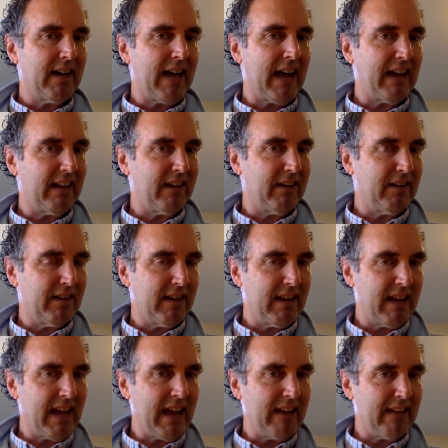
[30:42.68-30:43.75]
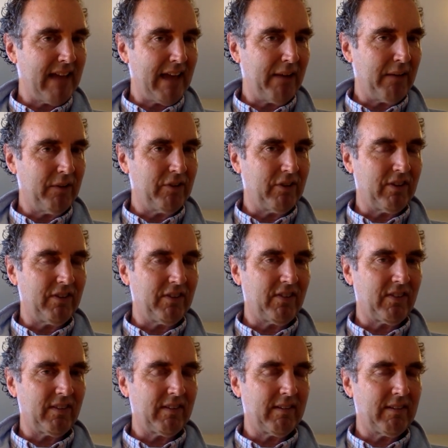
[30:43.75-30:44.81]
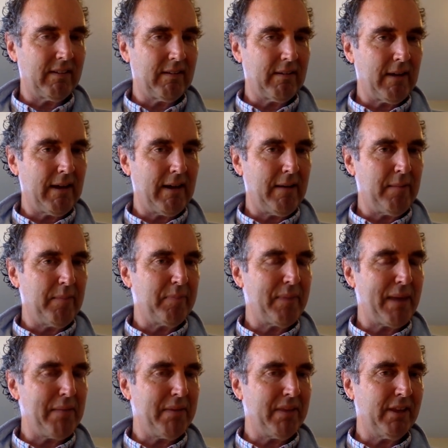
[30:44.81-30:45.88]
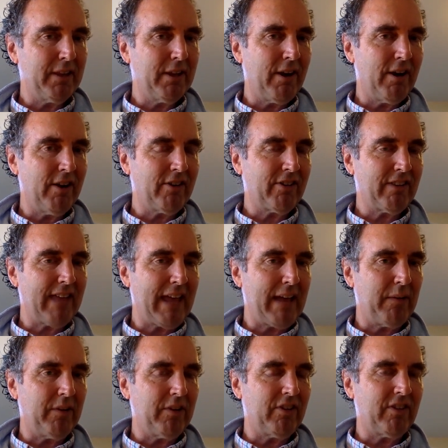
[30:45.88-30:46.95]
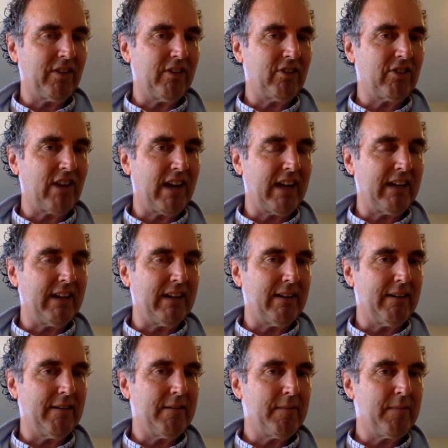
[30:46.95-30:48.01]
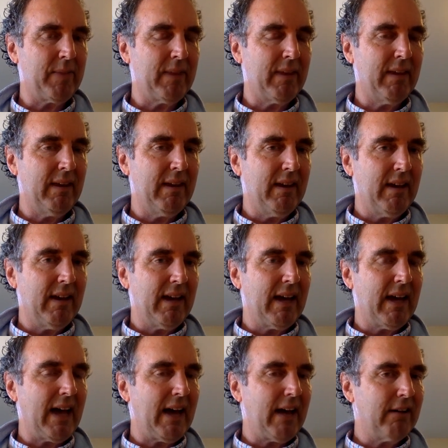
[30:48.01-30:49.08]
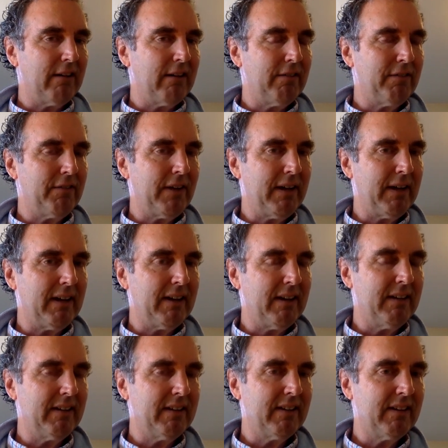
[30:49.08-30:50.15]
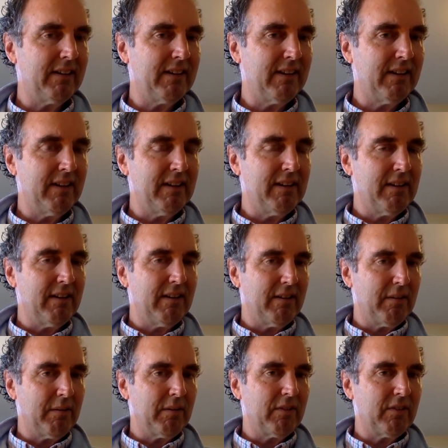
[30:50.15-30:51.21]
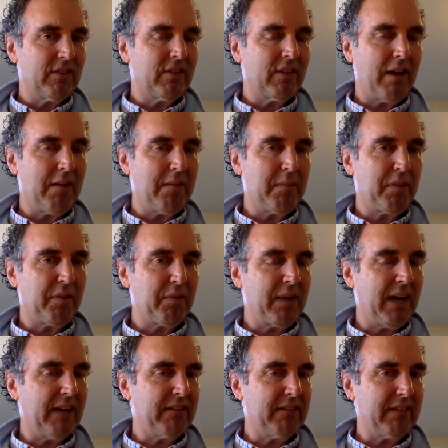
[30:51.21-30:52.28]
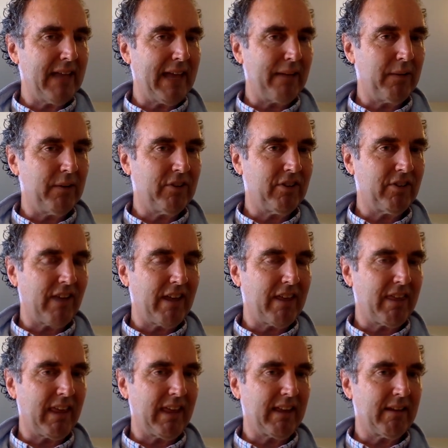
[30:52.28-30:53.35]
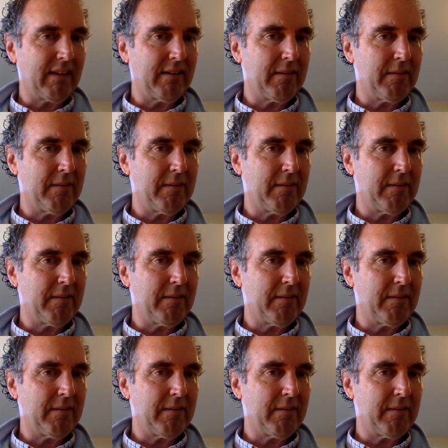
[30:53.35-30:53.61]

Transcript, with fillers: added eight languages, um, maybe the largest languages in China out of uh, some 300 languages, I think.